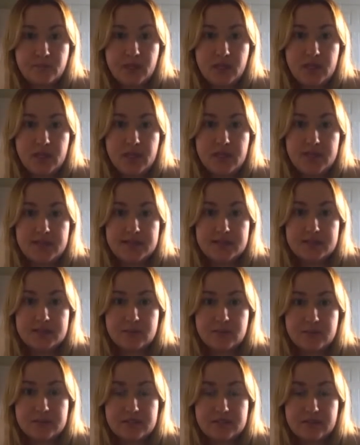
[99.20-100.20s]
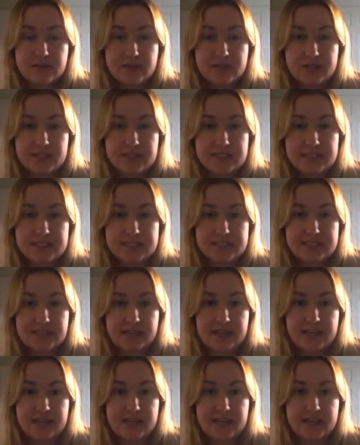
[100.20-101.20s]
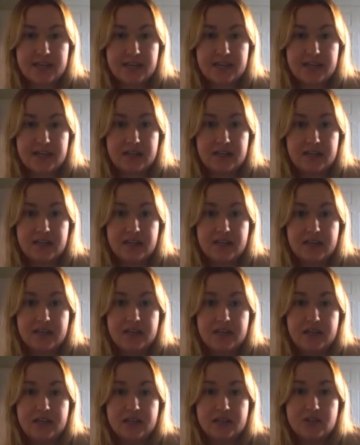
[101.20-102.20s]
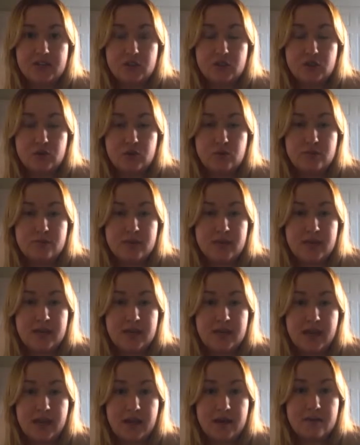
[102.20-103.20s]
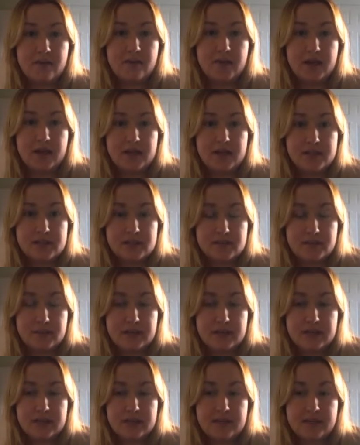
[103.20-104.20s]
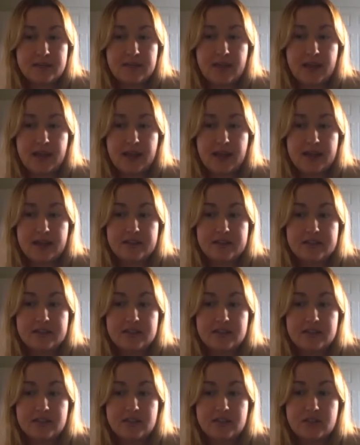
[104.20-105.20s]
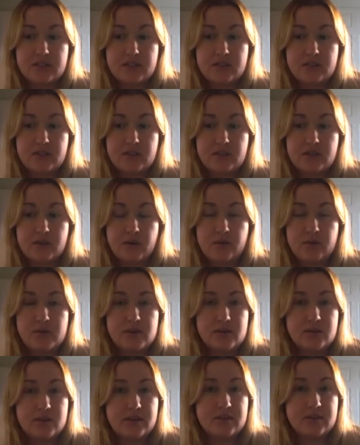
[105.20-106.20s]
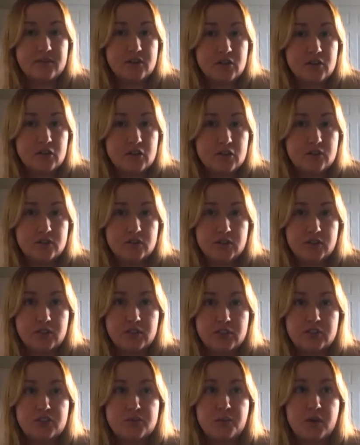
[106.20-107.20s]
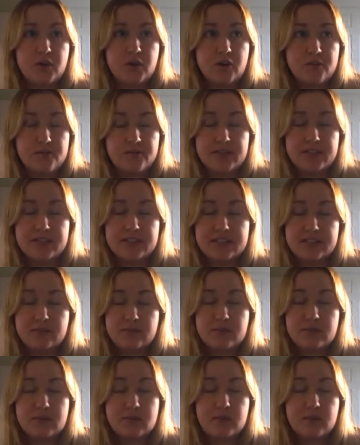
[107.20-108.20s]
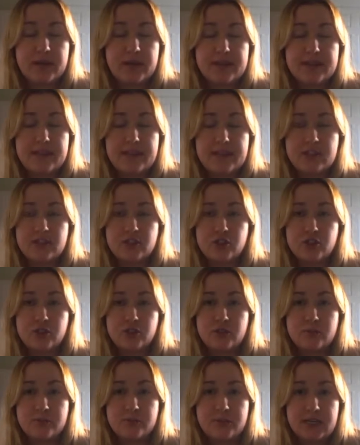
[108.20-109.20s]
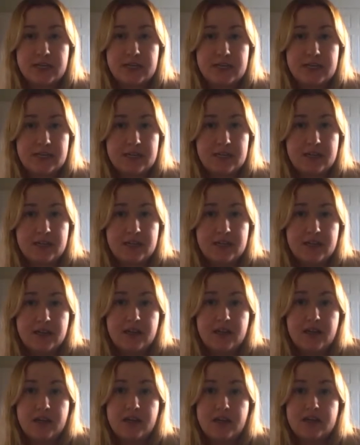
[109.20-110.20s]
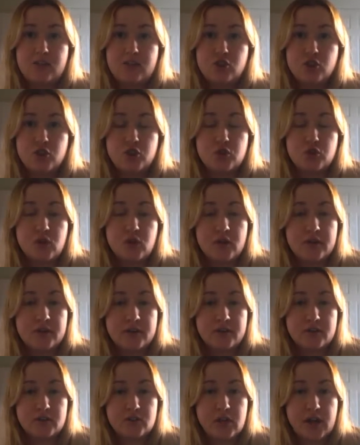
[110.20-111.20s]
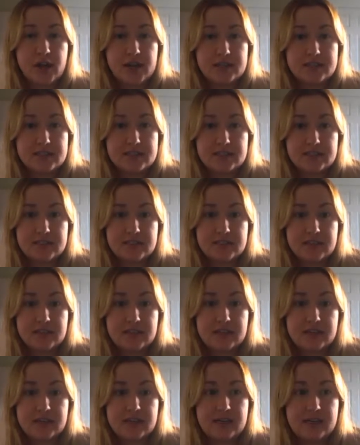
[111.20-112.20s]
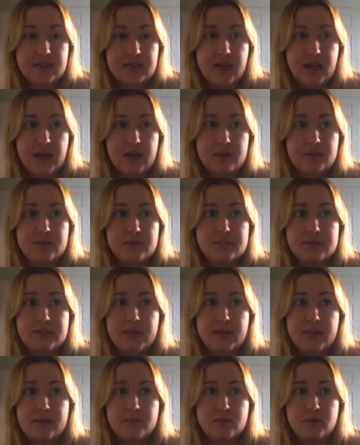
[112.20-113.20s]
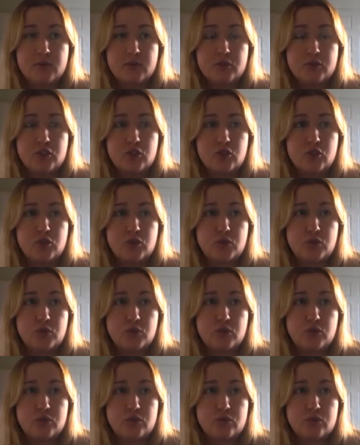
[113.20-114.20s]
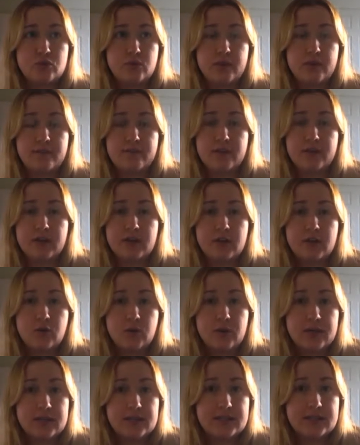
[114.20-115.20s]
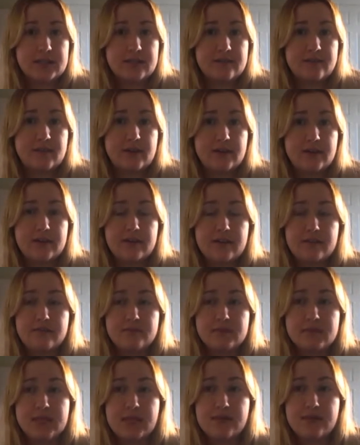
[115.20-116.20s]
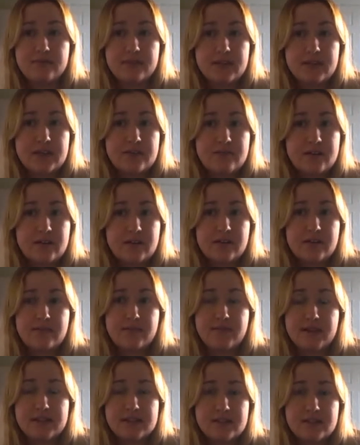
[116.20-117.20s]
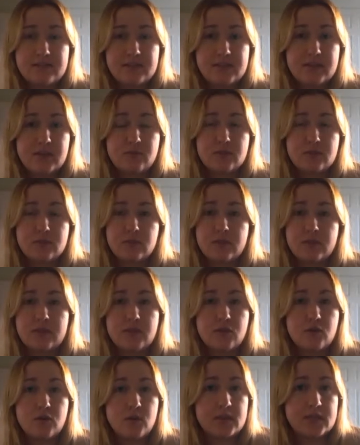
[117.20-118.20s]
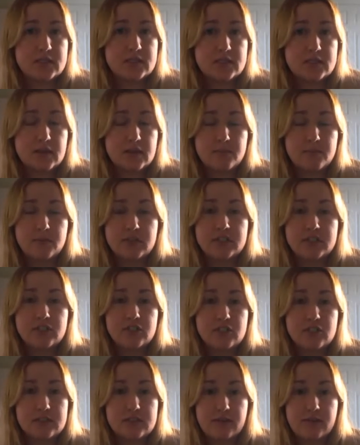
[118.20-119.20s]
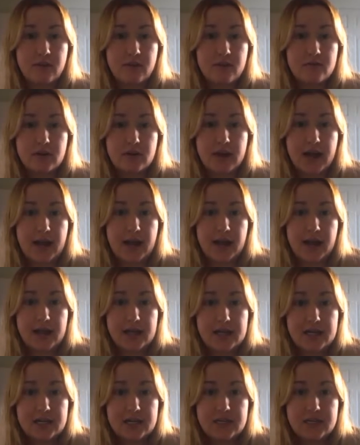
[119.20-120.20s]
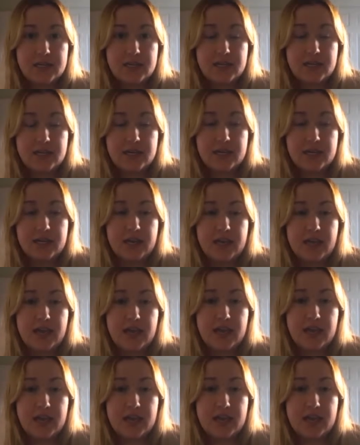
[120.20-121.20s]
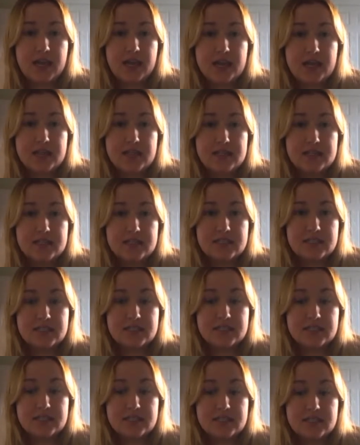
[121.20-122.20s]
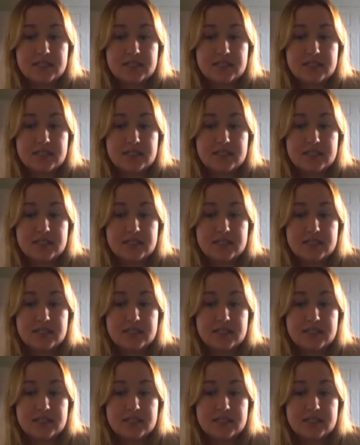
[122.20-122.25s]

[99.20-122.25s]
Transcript: he specifically said to me and my husband that, you know, your liver looked perfect. It was the way that it should be. It shrunk drastically. I was able to do it very quickly, very safely, very effectively. It was one of the quickest operations I've ever had, and